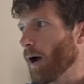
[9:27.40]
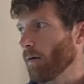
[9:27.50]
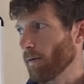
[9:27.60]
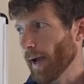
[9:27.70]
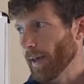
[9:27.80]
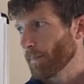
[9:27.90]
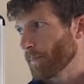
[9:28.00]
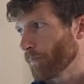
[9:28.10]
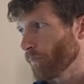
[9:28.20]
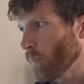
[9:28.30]
All right.
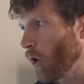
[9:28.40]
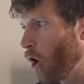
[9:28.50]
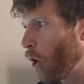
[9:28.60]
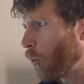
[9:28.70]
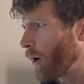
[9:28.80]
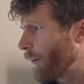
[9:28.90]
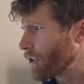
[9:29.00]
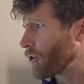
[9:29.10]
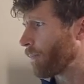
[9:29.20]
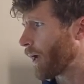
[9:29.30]
What
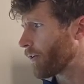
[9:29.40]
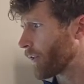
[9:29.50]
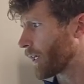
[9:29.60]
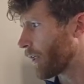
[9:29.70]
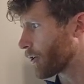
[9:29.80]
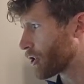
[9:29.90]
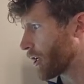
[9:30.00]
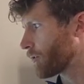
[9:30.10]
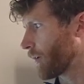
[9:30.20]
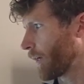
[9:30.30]
about your mother and the other
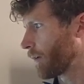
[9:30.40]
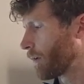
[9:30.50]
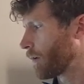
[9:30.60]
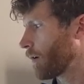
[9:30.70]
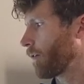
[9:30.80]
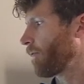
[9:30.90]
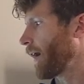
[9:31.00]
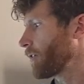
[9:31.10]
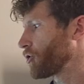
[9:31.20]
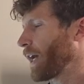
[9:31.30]
children? Her
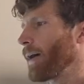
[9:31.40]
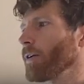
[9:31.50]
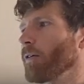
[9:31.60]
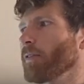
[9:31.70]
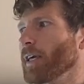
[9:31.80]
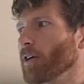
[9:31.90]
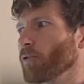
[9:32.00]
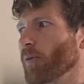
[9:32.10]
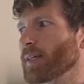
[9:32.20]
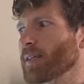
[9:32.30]
father shouted over the
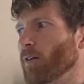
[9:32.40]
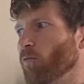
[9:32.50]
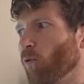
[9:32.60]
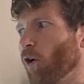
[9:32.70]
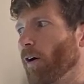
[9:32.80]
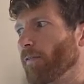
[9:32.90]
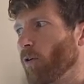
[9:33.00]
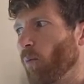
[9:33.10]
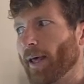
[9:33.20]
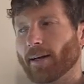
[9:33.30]
increasing roar of
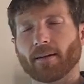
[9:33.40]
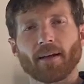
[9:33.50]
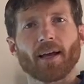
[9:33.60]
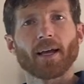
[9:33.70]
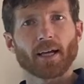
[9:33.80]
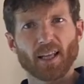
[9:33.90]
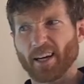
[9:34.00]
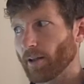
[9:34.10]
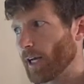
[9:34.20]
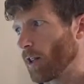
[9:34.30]
the wind,
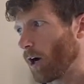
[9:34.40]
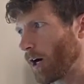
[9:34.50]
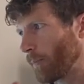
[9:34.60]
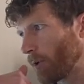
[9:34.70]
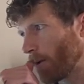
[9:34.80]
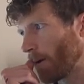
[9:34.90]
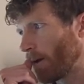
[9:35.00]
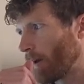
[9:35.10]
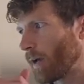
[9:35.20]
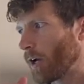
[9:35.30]
clearly alarmed.
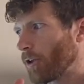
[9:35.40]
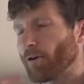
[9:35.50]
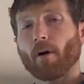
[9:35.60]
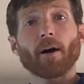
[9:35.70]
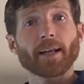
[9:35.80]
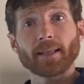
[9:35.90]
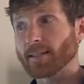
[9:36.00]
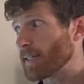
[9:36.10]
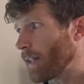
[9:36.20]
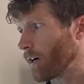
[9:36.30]
They're already in the
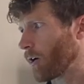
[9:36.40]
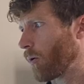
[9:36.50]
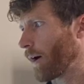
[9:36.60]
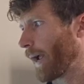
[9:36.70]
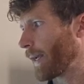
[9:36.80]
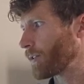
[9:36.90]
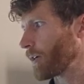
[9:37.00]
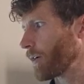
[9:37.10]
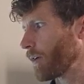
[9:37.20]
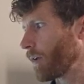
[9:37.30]
cellar, Cora
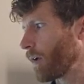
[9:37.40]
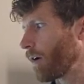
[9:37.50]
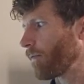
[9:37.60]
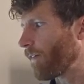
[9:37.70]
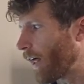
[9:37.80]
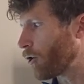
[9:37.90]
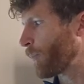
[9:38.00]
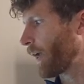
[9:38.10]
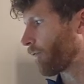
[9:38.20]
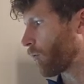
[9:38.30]
answered. Follow
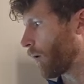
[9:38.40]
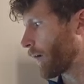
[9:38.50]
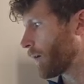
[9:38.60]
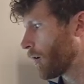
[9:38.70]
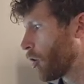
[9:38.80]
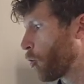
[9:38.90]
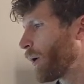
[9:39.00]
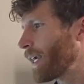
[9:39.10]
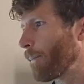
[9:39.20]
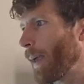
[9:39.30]
me, everyone.
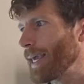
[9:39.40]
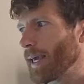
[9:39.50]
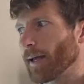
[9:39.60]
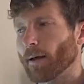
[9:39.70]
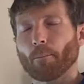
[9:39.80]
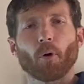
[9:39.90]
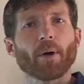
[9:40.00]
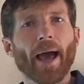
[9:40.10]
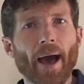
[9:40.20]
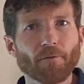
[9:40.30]
We can make it, but
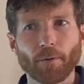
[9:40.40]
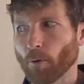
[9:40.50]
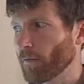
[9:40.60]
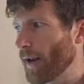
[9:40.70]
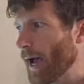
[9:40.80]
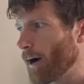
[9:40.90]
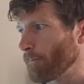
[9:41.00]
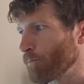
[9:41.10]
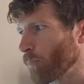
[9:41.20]
we have to move now.